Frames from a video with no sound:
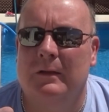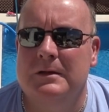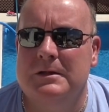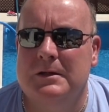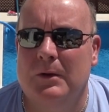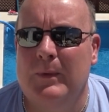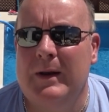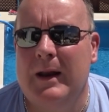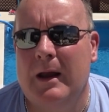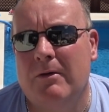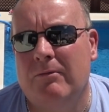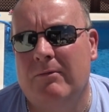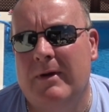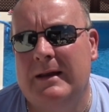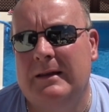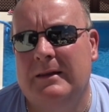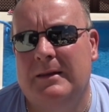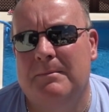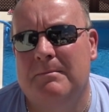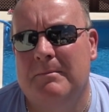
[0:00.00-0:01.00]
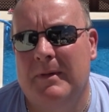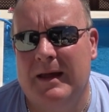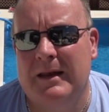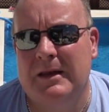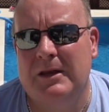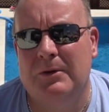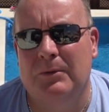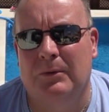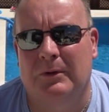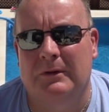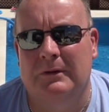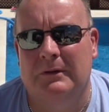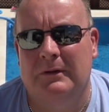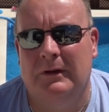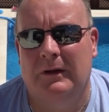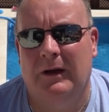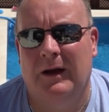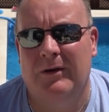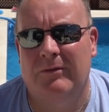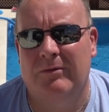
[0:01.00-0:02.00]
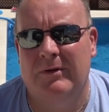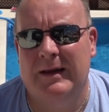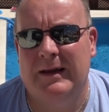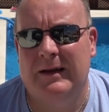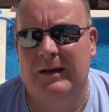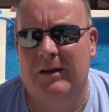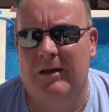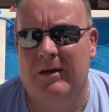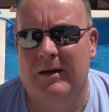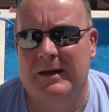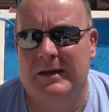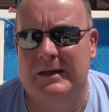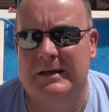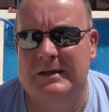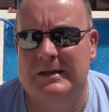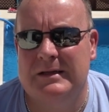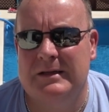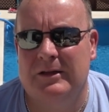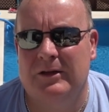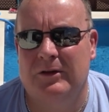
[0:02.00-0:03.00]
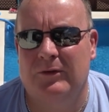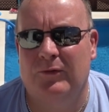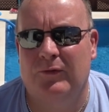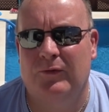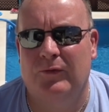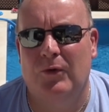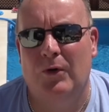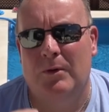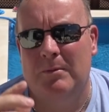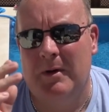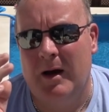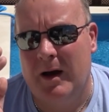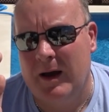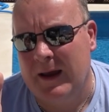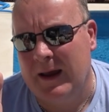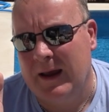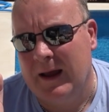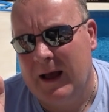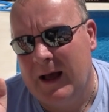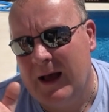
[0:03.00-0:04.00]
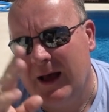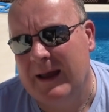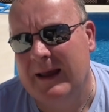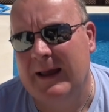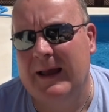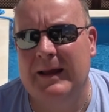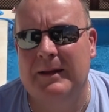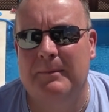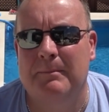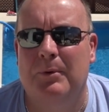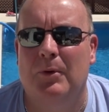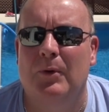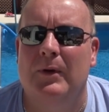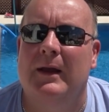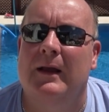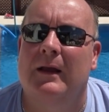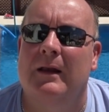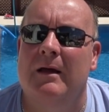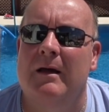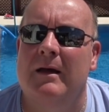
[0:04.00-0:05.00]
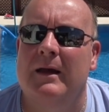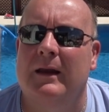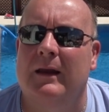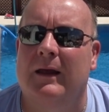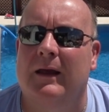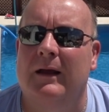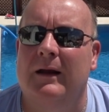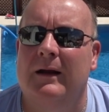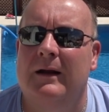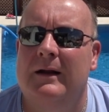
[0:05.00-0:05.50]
So when I read the manual, I realized that for my high hang point glider,